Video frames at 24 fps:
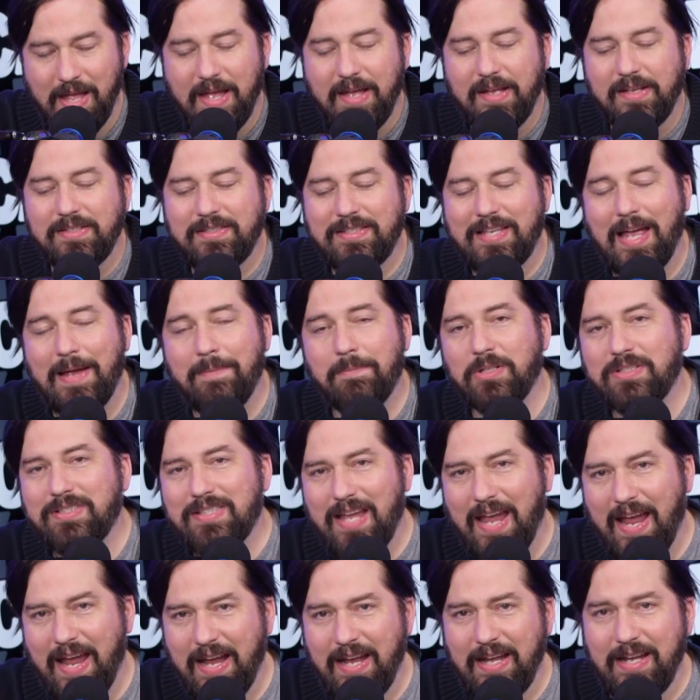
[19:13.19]

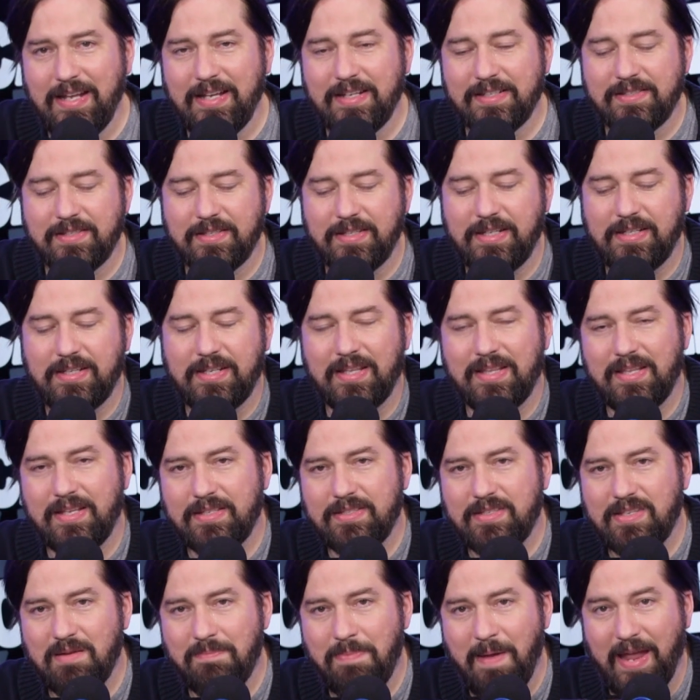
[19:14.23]
Simultaneously to
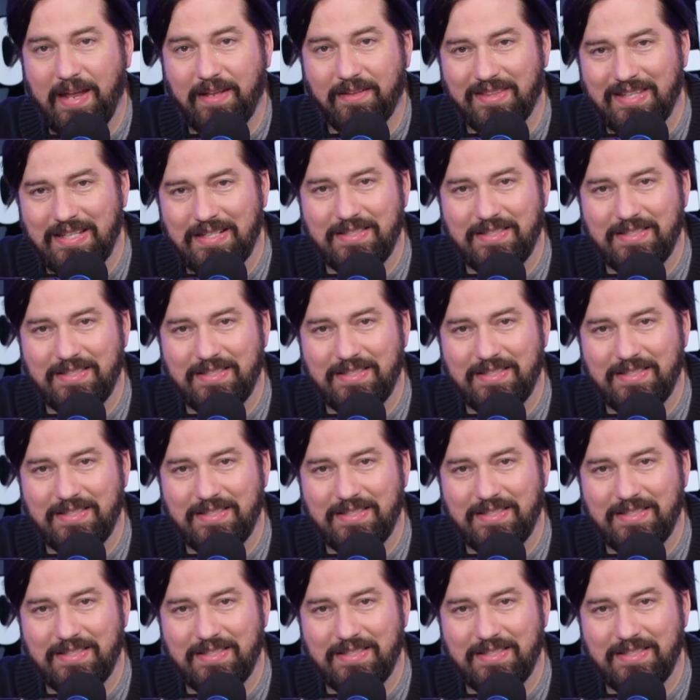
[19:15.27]
this debate,